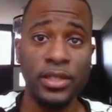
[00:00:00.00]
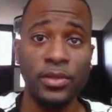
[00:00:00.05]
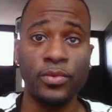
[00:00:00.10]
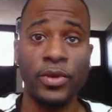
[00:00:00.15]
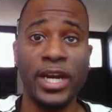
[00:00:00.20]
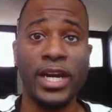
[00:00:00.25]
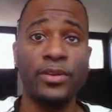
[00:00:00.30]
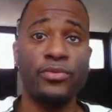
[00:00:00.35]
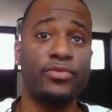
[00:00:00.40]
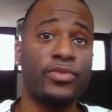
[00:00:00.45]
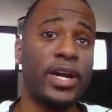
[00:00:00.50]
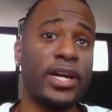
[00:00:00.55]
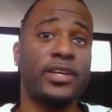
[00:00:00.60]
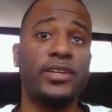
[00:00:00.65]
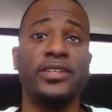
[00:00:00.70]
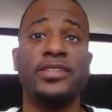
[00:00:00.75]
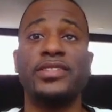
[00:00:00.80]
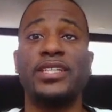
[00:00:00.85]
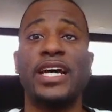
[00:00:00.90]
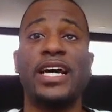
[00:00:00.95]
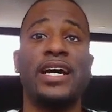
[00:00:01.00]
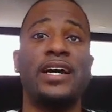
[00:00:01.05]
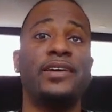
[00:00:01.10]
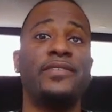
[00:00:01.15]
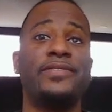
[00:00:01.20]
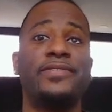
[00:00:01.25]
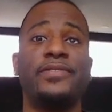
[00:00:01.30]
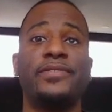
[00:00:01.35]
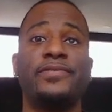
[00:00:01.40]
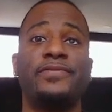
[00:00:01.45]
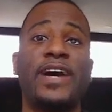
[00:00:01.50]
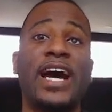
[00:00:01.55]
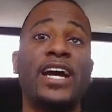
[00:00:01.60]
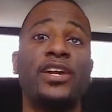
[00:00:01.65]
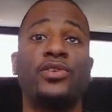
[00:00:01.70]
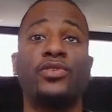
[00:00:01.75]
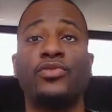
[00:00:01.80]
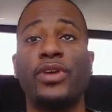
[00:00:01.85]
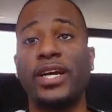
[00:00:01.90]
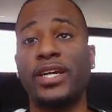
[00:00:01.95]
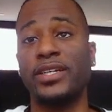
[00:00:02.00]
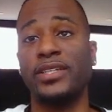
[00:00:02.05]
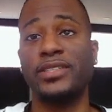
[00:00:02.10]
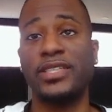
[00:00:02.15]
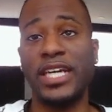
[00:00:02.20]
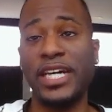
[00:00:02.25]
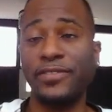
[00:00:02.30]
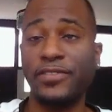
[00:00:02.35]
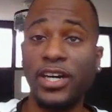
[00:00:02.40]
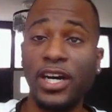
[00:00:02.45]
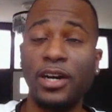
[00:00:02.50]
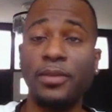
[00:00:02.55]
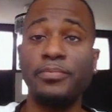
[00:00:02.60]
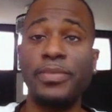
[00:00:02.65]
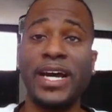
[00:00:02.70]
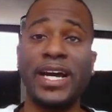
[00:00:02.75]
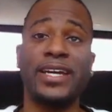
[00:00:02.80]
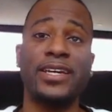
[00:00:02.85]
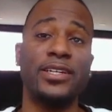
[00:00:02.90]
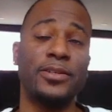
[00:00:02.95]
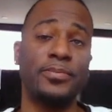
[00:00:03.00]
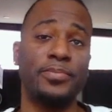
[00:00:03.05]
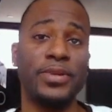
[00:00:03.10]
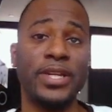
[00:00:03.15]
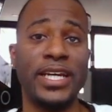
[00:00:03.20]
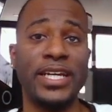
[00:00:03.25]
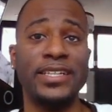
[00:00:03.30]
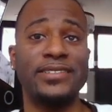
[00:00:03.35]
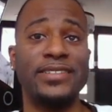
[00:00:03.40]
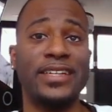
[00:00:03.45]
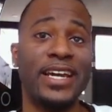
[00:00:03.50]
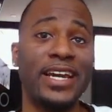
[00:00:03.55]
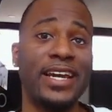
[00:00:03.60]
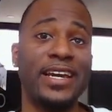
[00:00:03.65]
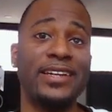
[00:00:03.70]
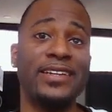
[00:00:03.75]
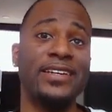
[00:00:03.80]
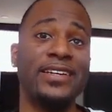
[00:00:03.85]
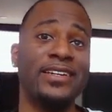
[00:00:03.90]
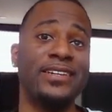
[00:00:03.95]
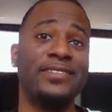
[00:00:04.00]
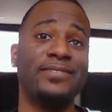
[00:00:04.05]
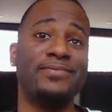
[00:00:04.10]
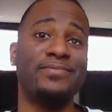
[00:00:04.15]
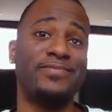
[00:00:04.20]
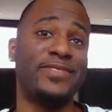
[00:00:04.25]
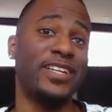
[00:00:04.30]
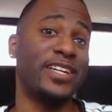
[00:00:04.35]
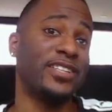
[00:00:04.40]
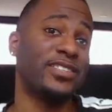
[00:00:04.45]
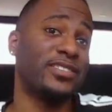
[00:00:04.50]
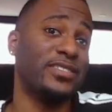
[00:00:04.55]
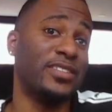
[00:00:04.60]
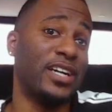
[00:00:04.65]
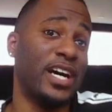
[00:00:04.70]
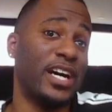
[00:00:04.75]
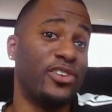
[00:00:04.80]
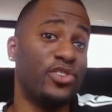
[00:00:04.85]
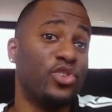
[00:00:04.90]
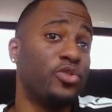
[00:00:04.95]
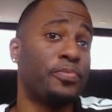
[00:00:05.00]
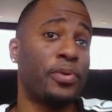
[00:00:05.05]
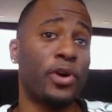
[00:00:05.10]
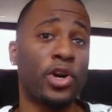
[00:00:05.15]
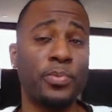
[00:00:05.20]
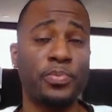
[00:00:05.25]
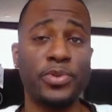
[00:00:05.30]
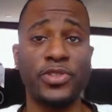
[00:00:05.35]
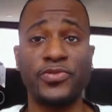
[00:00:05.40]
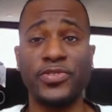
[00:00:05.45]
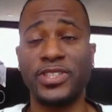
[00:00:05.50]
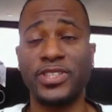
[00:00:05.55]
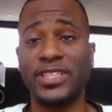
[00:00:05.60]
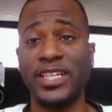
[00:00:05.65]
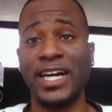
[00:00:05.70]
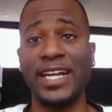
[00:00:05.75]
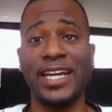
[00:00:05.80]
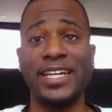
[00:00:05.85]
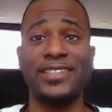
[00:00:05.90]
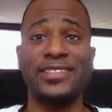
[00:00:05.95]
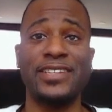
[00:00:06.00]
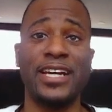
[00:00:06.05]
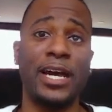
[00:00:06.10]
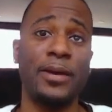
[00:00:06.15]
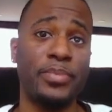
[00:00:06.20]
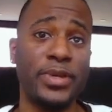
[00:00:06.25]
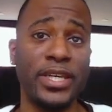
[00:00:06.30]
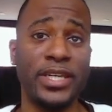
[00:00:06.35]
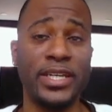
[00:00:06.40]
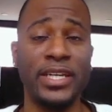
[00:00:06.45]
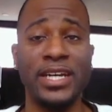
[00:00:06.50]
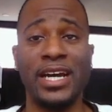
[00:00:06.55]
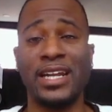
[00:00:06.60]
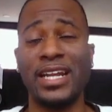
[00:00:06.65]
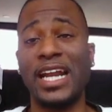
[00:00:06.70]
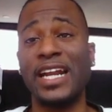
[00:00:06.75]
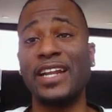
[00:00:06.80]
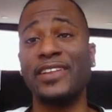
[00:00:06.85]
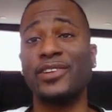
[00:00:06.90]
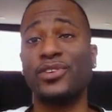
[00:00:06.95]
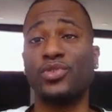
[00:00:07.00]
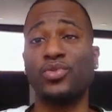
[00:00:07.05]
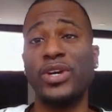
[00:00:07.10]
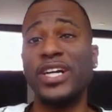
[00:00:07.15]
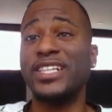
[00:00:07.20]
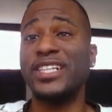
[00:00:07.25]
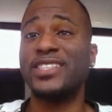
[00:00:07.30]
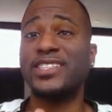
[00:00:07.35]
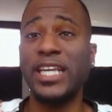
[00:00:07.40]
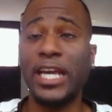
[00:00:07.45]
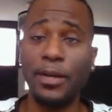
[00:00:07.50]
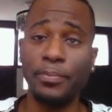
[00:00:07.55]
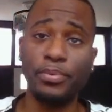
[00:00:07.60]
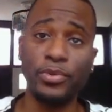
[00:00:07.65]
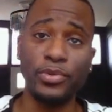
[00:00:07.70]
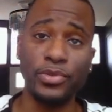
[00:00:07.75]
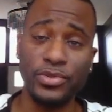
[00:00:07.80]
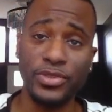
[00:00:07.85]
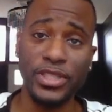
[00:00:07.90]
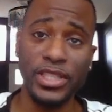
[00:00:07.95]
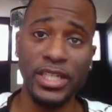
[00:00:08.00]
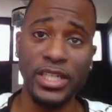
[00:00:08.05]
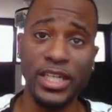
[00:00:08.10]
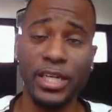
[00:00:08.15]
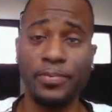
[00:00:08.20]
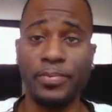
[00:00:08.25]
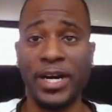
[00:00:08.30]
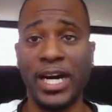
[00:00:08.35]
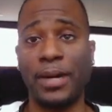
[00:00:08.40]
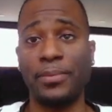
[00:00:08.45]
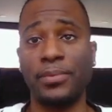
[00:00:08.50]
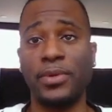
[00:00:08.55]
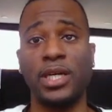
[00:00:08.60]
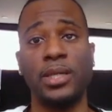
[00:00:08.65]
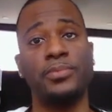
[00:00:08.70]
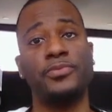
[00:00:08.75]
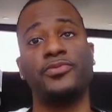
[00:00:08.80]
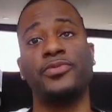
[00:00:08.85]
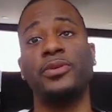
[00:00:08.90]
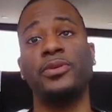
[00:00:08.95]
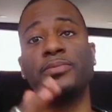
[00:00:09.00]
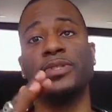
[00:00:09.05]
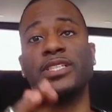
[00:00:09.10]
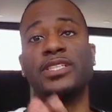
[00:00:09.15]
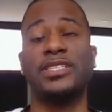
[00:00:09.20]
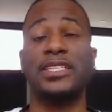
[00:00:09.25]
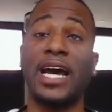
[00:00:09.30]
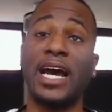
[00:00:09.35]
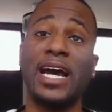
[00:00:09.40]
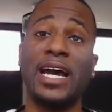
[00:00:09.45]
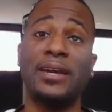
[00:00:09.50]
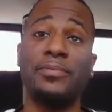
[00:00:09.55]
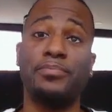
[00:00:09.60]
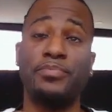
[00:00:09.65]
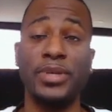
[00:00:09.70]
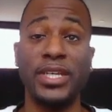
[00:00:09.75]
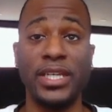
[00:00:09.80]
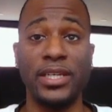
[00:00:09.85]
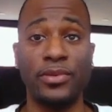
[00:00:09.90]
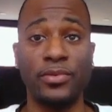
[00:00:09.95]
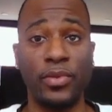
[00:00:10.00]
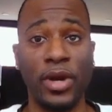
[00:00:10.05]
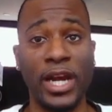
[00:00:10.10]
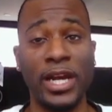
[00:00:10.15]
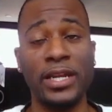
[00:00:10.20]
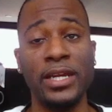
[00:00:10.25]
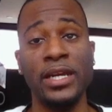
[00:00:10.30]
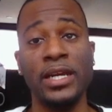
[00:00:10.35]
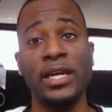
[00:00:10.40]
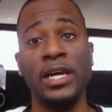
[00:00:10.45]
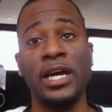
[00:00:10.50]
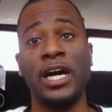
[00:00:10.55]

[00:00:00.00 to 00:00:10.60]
right, vinyl records have come back into place, and there's a new purpose for side A, side B. A lot of the great samples in hip hop come from the side B, right?